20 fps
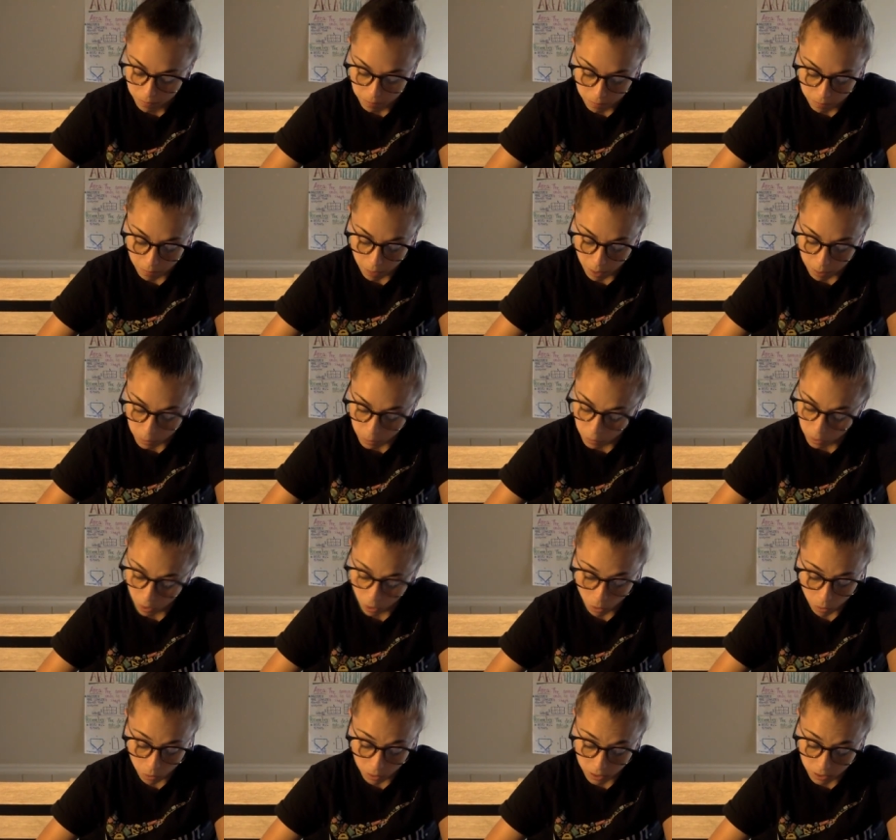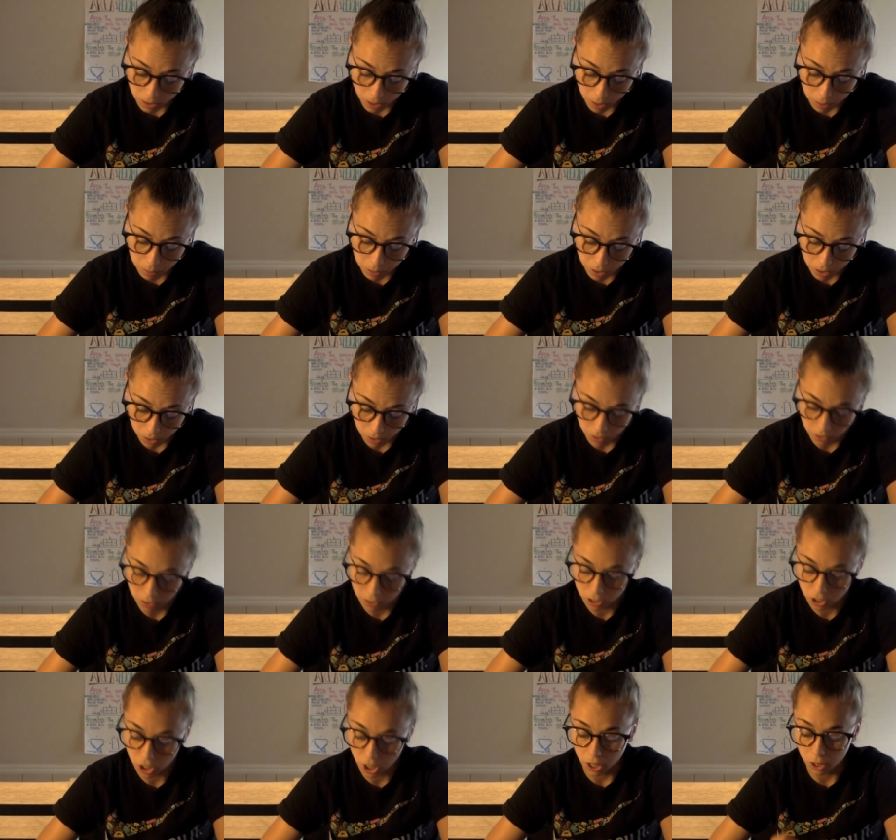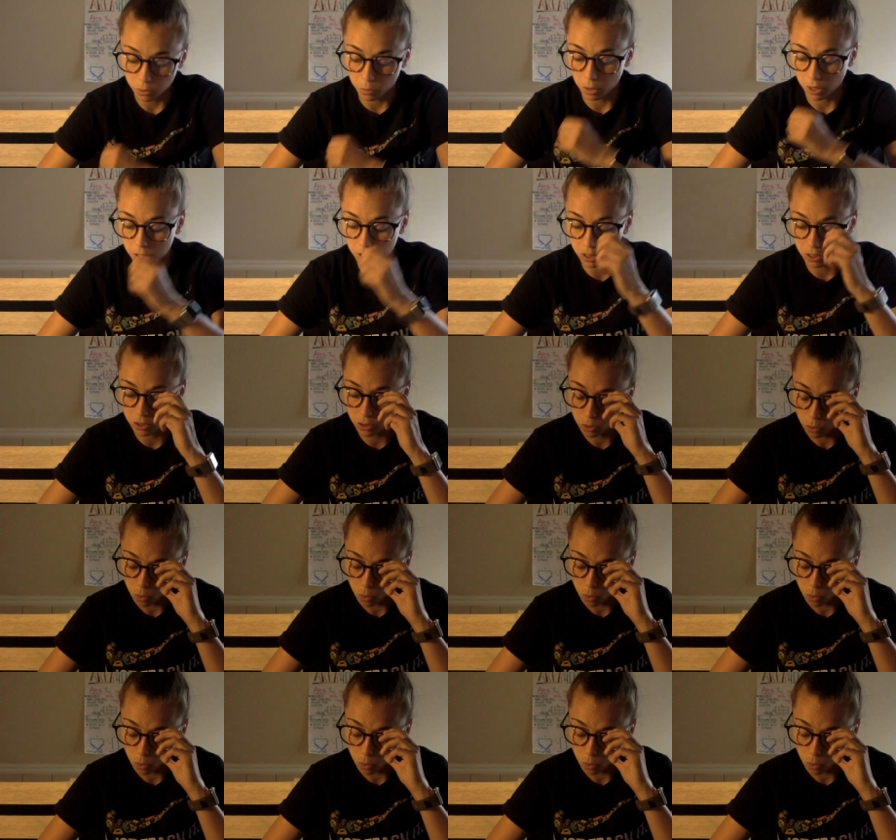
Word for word: Mamma would always stop too as a child walking to